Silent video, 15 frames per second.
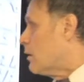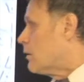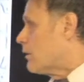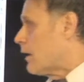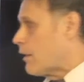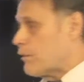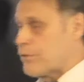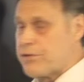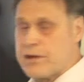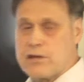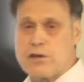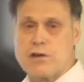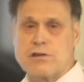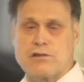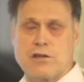The other thing
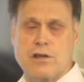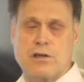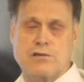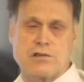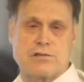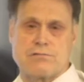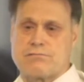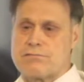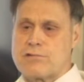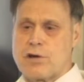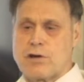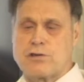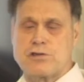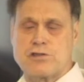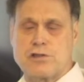you can do, just
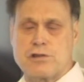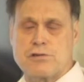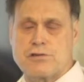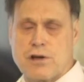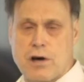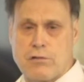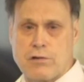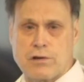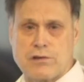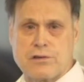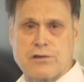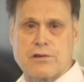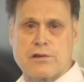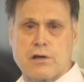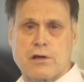turn your shoes over
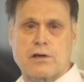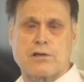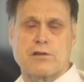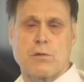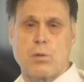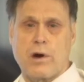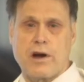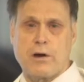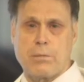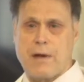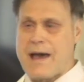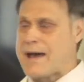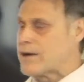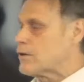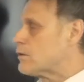and look at the wear
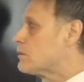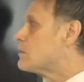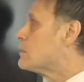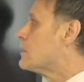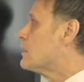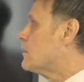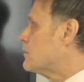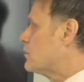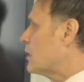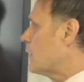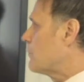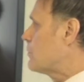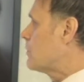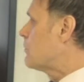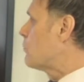pattern. See
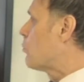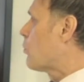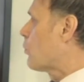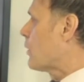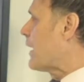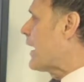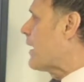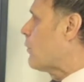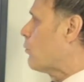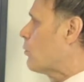if you've worn out,